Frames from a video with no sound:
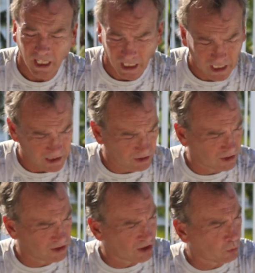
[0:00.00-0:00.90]
And
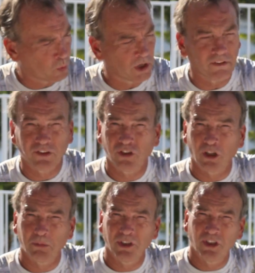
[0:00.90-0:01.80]
one of the
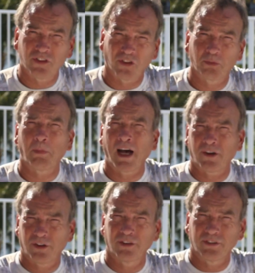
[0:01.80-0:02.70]
gentlemen that's a
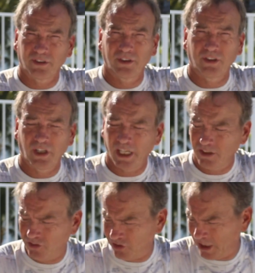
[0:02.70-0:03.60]
spotter
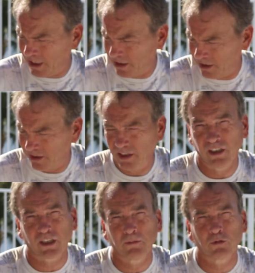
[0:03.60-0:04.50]
had seen
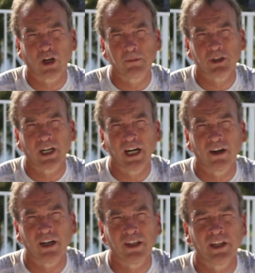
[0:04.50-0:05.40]
Tilikum grab her
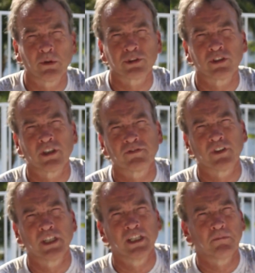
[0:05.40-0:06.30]
hair, and that was enough
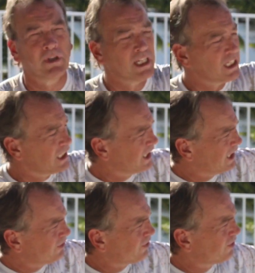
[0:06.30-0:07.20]
for him.
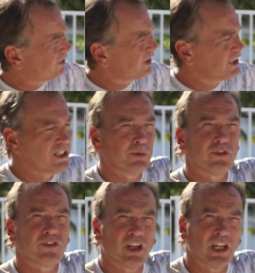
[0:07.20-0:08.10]
He turned and he
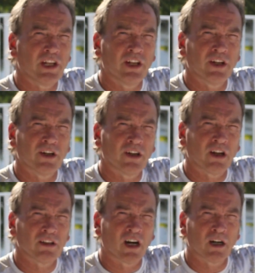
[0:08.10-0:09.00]
was hitting the
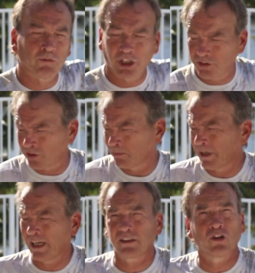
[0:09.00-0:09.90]
alarm. When he turned
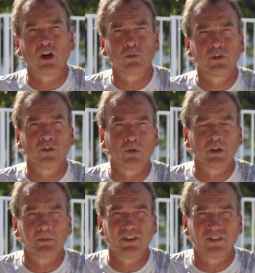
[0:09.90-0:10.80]
back, Dawn was nowhere
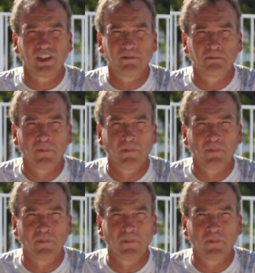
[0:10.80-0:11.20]
to be seen.